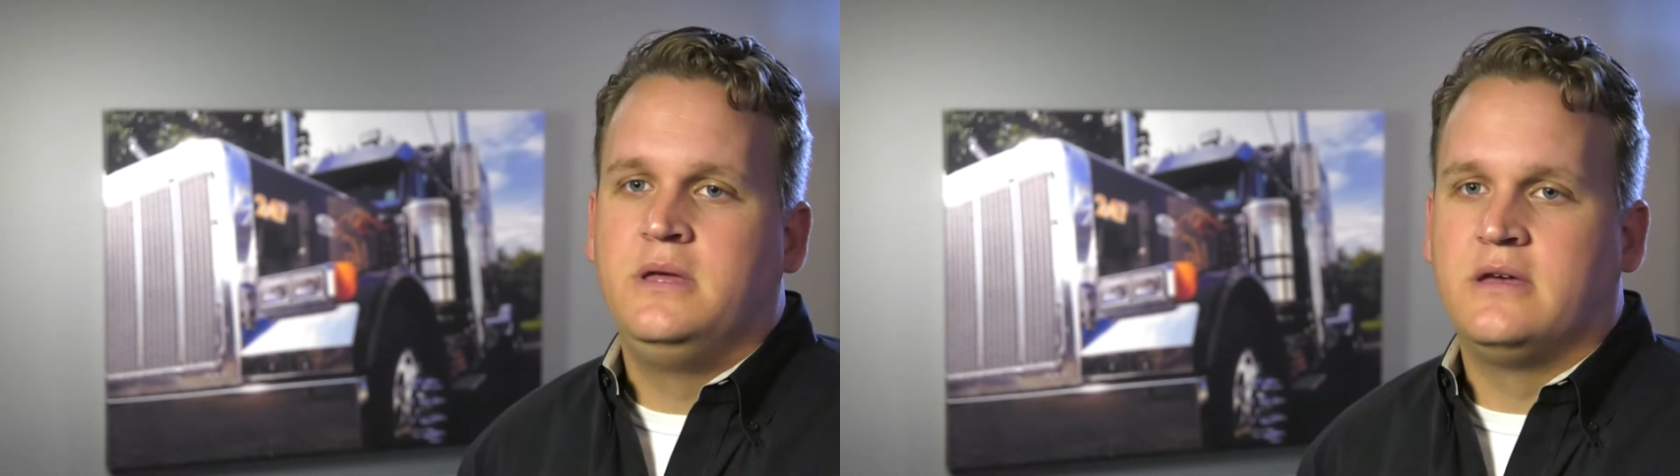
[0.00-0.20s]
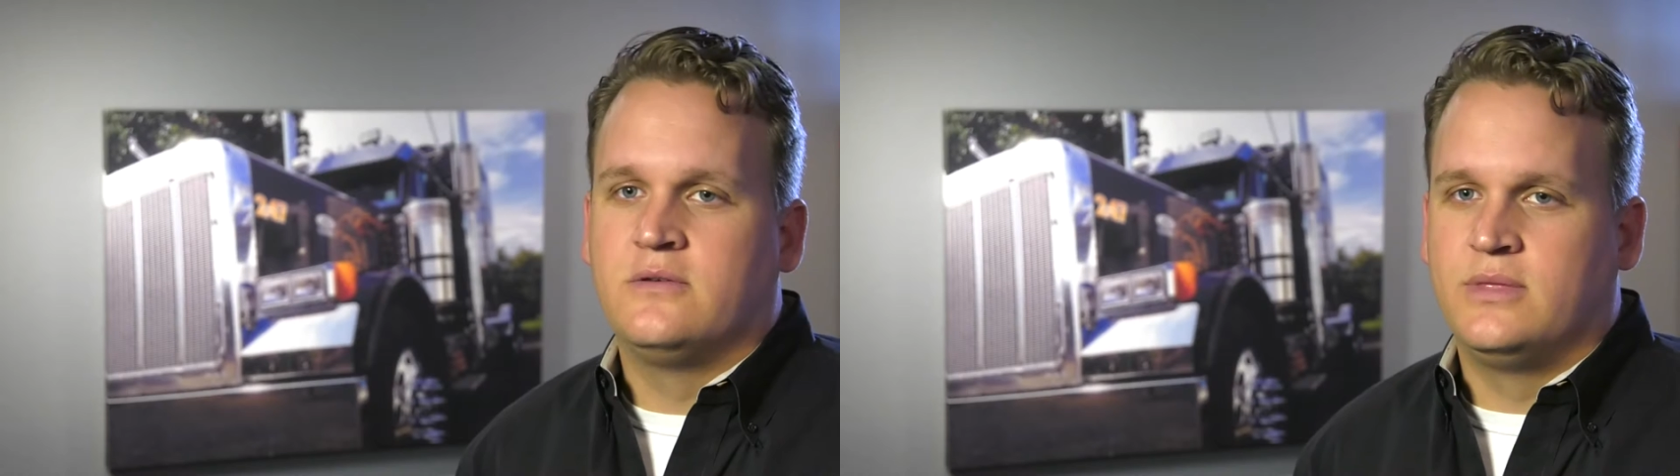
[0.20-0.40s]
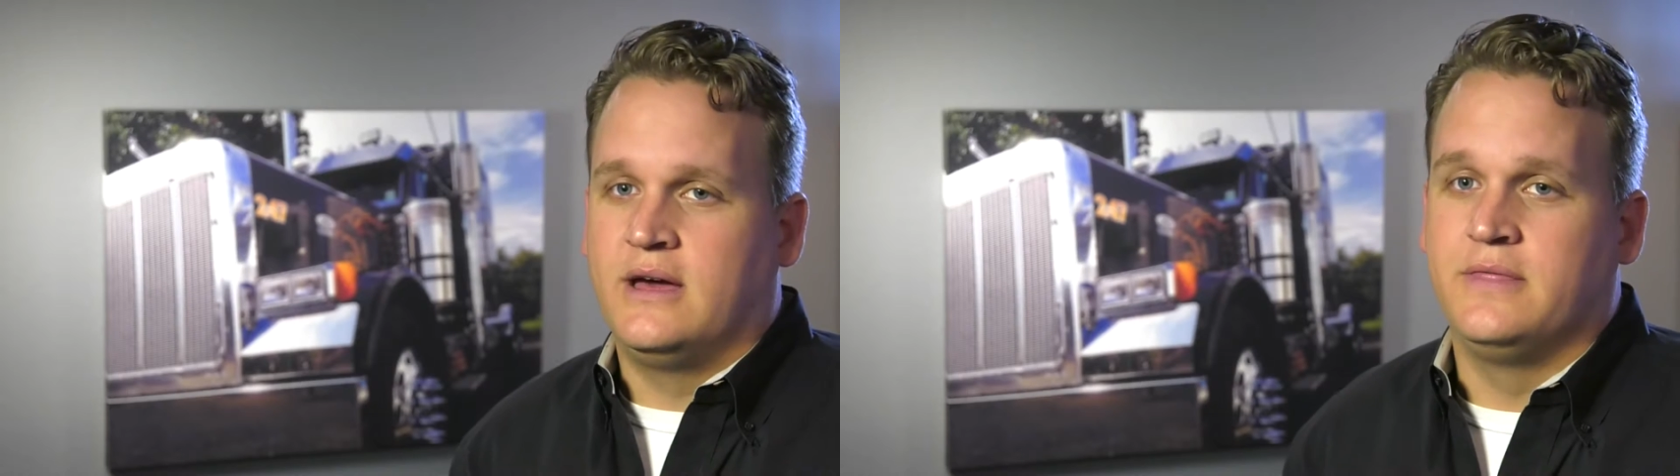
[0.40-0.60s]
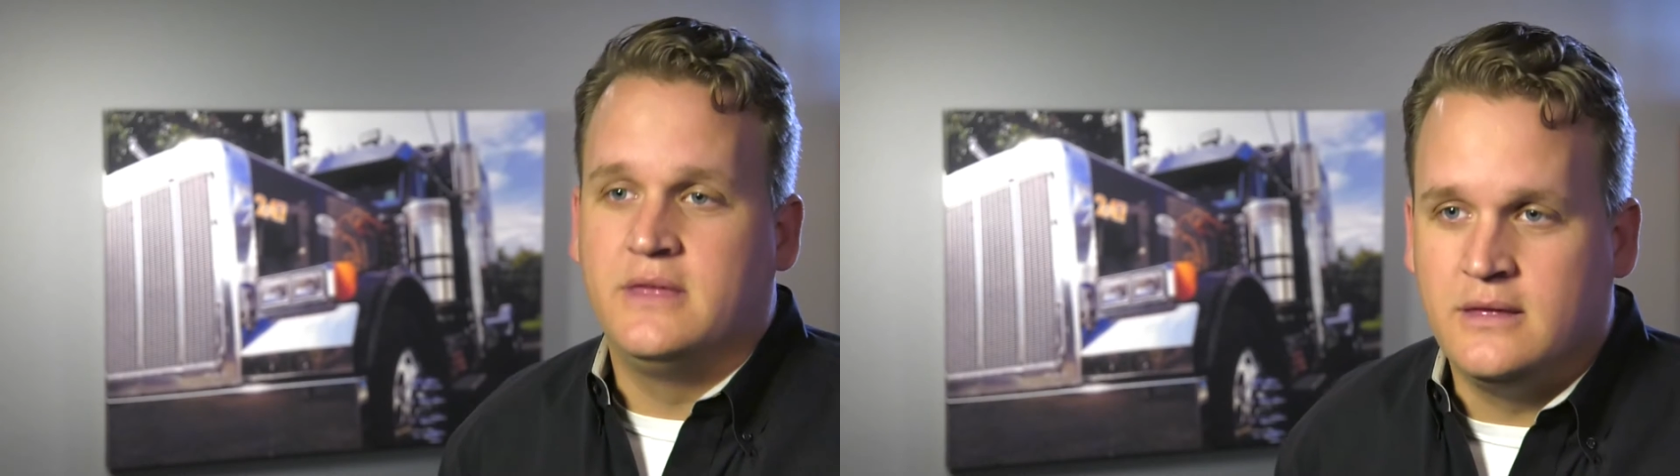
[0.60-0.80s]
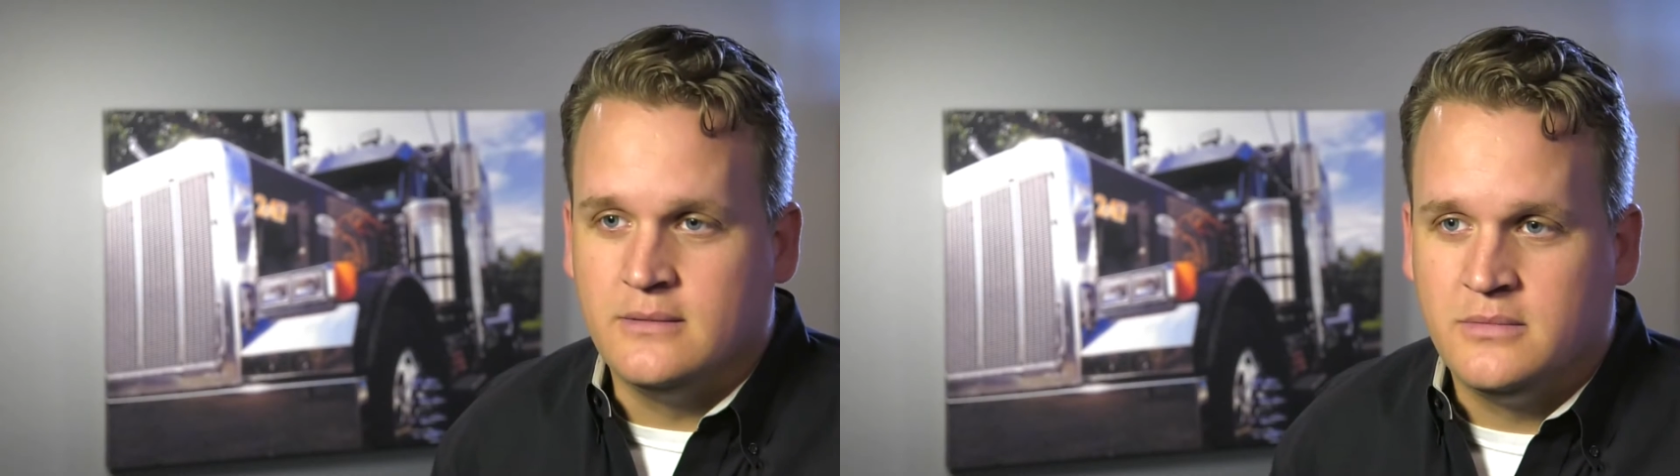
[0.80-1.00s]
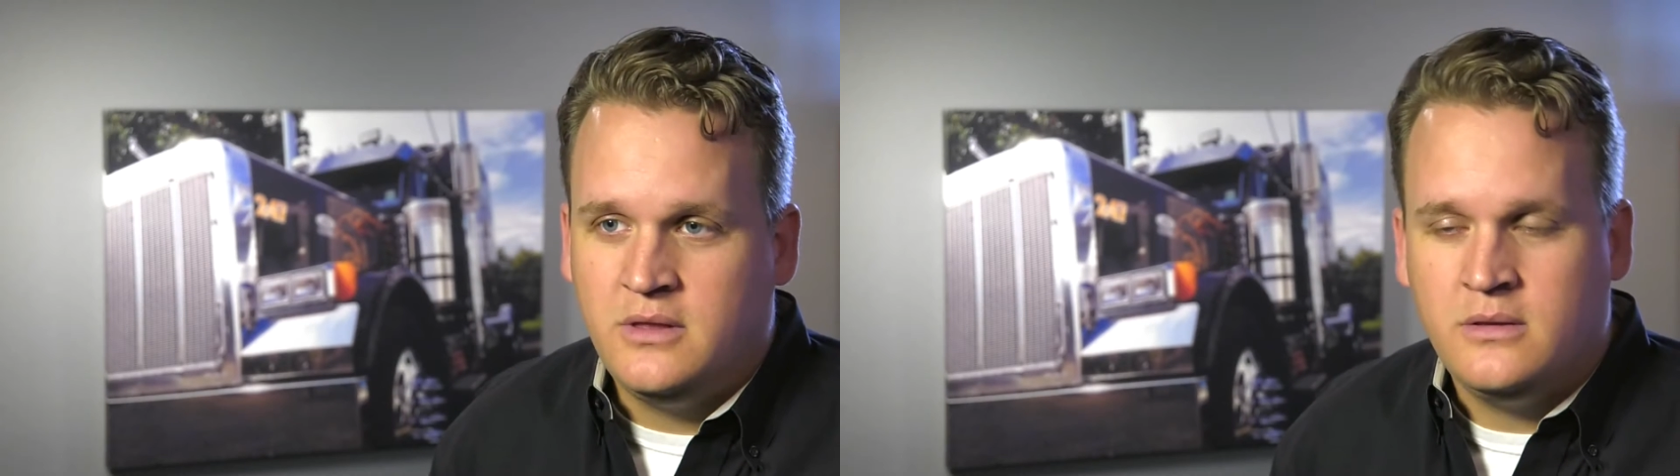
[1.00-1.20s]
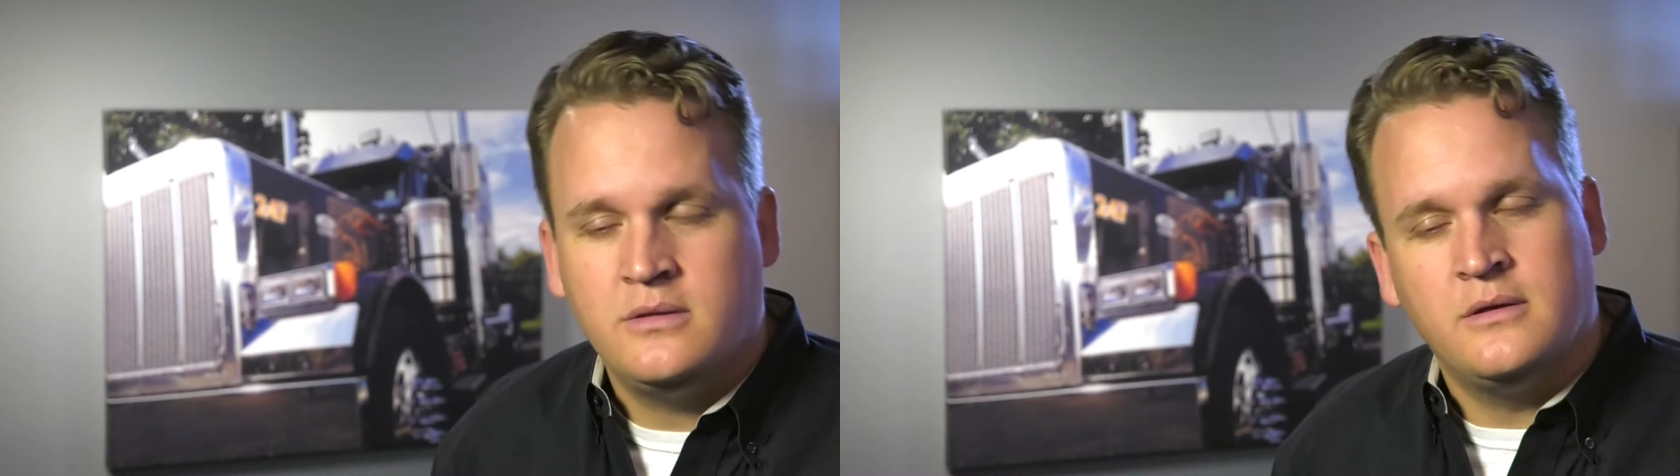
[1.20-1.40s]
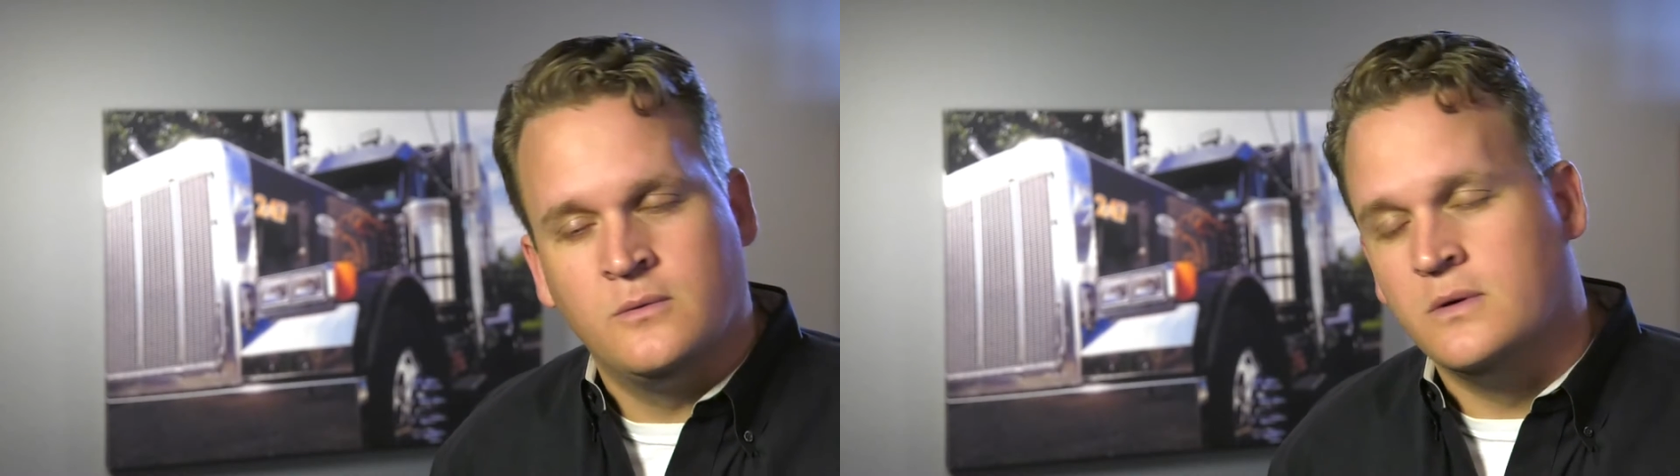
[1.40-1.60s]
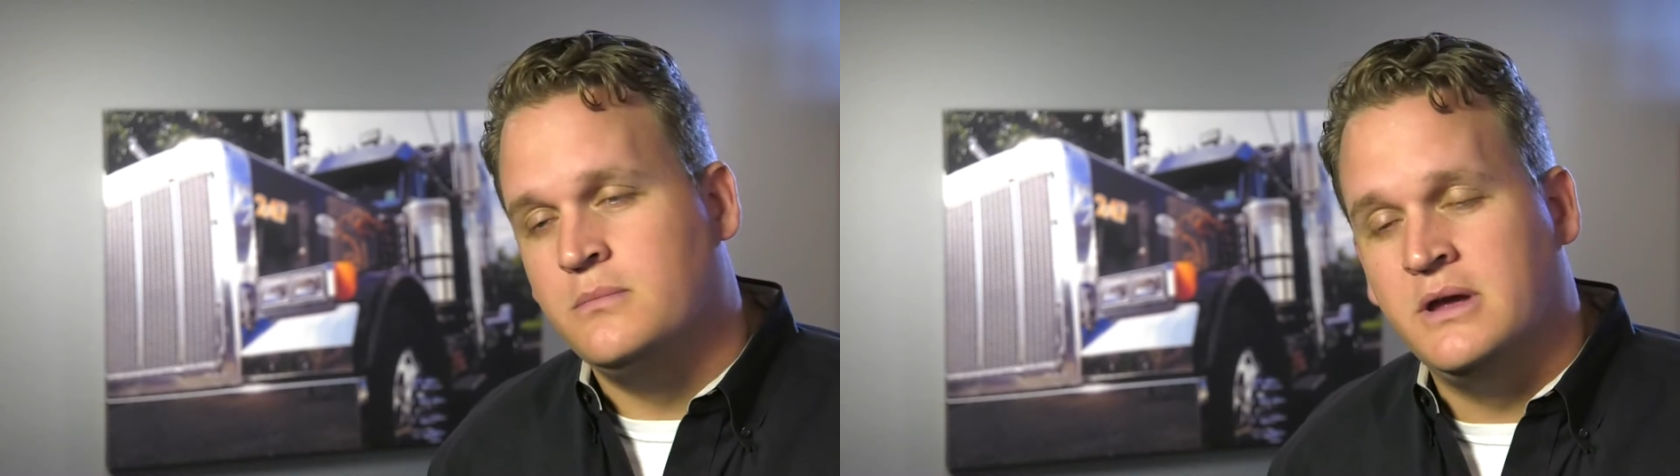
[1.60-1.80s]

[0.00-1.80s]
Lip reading: because without them, there